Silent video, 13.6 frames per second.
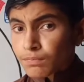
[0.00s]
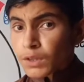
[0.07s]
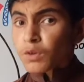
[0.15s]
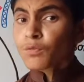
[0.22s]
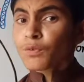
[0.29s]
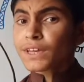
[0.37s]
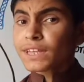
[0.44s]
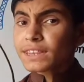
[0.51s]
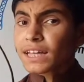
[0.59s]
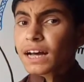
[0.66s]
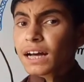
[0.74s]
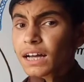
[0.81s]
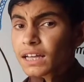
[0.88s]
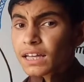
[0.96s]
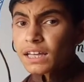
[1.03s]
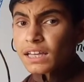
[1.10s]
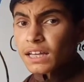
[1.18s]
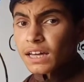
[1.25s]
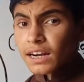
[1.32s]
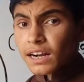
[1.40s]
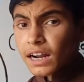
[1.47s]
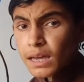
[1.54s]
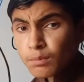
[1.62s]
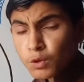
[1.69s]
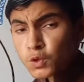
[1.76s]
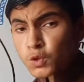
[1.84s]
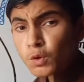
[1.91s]
When the
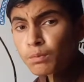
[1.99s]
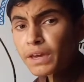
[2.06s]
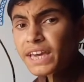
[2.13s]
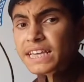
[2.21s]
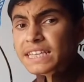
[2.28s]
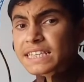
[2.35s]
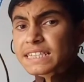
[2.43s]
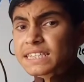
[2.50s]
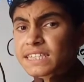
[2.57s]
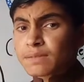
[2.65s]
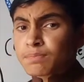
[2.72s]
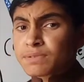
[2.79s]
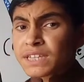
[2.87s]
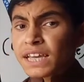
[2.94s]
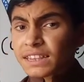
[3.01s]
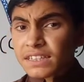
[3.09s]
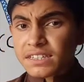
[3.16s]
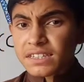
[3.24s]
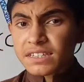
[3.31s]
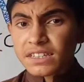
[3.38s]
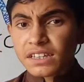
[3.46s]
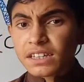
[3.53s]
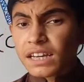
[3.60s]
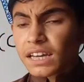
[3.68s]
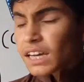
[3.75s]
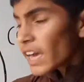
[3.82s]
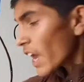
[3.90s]
ribosome is synthesizing
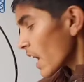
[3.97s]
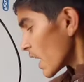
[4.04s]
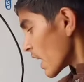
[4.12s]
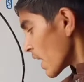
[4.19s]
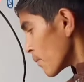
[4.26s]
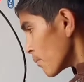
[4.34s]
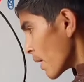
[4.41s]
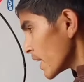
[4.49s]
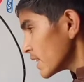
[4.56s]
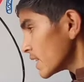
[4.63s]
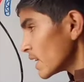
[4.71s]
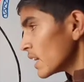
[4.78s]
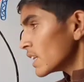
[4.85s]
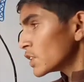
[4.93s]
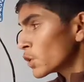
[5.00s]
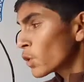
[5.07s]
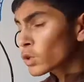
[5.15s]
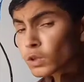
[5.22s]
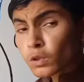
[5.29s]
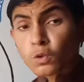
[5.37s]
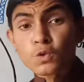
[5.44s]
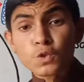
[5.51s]
by the nucleolus,